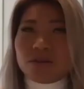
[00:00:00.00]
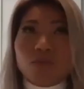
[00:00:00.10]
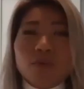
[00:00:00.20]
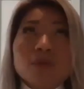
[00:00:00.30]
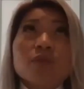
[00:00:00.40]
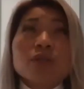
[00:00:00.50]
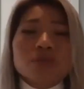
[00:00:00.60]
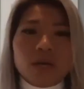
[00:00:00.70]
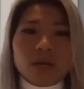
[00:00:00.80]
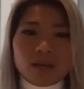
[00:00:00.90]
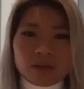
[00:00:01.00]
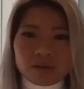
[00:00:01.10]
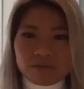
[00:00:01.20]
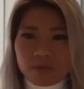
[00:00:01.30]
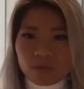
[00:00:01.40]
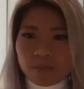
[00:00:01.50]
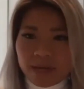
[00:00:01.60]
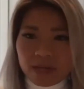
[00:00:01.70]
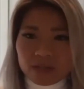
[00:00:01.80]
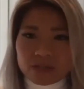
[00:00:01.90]
What would you tell other
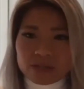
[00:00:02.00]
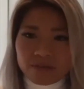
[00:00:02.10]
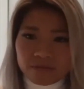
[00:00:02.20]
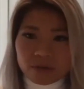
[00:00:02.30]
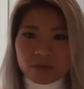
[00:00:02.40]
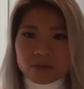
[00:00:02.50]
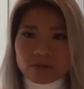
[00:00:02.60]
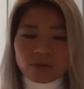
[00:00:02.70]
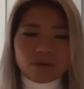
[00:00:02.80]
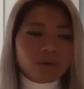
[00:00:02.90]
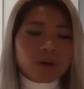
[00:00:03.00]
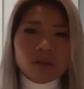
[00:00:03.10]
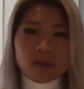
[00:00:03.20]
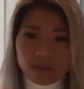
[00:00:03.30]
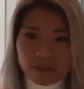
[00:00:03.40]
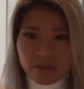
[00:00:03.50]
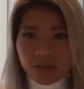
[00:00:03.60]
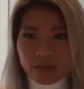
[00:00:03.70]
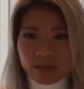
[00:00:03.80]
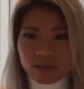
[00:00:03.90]
fibromyalgia sufferers who are
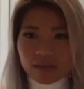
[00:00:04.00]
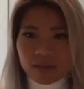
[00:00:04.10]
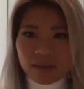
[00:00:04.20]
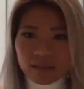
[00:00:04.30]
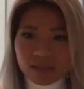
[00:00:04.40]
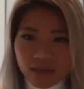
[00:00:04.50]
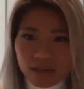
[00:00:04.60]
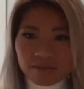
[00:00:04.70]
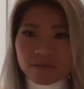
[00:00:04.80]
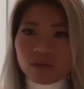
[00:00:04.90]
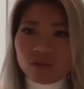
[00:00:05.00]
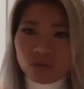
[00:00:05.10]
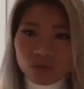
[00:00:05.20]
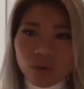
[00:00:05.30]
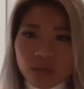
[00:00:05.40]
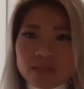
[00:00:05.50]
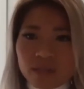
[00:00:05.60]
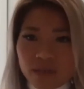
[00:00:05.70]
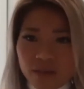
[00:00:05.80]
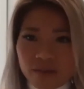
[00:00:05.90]
living that life that you once
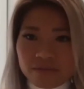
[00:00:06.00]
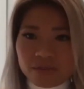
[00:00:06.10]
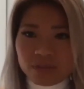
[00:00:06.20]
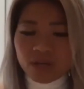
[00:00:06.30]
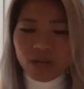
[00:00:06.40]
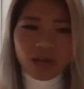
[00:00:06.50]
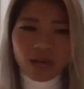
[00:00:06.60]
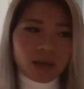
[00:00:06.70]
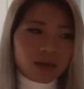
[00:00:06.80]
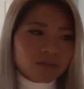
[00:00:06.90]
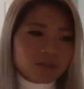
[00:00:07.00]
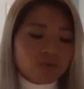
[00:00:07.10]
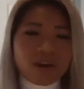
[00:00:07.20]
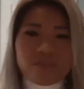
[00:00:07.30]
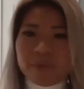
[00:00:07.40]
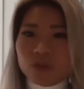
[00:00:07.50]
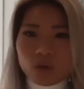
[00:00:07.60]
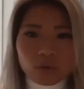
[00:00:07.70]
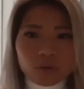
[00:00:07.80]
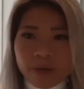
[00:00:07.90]
lived and who have been
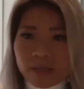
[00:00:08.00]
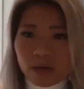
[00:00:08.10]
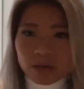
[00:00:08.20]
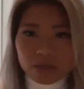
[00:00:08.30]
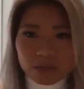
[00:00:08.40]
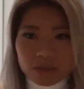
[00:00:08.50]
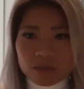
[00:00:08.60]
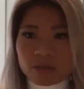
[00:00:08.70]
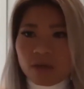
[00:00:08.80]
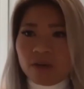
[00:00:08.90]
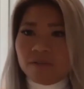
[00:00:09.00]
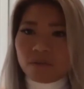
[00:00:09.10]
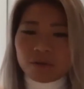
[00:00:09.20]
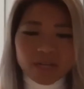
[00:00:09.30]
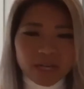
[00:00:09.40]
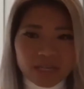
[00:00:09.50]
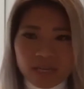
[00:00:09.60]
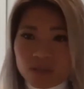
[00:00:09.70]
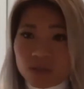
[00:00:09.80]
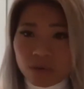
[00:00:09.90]
told by doctors for
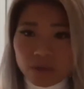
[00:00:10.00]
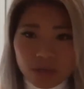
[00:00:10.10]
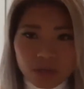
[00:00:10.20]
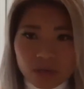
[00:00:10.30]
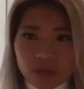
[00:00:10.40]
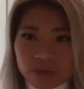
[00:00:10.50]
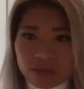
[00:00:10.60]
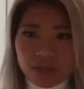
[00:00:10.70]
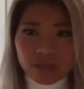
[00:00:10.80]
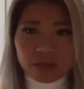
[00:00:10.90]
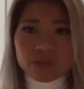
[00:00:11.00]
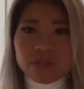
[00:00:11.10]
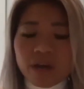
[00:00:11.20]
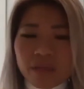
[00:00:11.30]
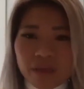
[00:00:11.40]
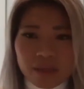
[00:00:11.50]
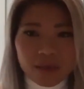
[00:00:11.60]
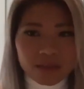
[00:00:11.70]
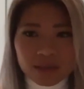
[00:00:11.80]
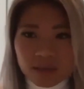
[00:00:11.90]
decades or years that there's nothing that
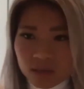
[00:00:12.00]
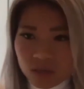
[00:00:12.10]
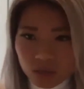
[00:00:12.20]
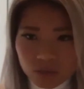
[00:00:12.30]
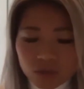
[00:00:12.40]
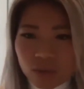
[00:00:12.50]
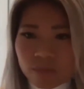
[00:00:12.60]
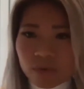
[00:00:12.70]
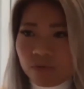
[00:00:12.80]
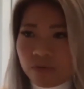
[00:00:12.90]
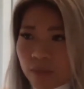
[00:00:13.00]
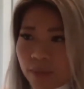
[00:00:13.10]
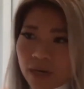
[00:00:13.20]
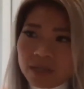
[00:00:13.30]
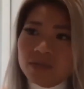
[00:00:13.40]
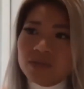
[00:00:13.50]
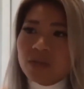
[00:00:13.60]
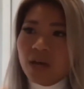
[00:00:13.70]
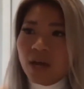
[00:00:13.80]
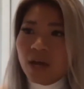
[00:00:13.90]
they can do to improve their bodies,
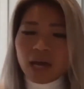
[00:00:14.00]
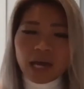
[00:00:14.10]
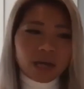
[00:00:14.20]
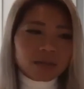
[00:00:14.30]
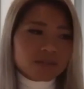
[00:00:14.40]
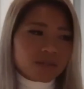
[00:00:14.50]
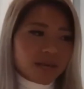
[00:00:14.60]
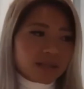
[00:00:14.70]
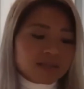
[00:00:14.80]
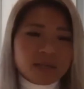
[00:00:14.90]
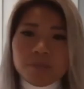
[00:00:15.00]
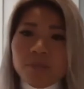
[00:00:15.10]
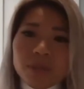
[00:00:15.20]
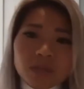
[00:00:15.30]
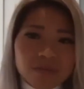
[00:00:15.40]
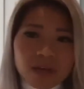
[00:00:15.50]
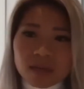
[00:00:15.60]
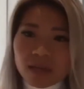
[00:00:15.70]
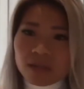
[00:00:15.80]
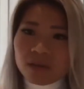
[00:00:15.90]
and that stop believing
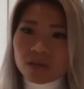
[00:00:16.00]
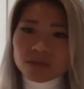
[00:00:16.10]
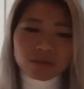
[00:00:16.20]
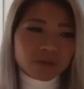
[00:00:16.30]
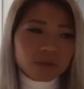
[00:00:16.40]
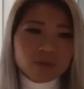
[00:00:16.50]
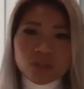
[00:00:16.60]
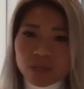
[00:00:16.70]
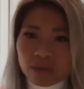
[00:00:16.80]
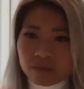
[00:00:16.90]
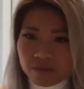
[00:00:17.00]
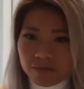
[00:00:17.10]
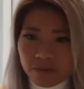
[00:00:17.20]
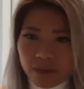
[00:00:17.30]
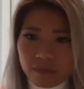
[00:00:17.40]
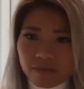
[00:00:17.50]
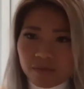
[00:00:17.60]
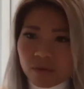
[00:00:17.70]
that there's a solution out there for them for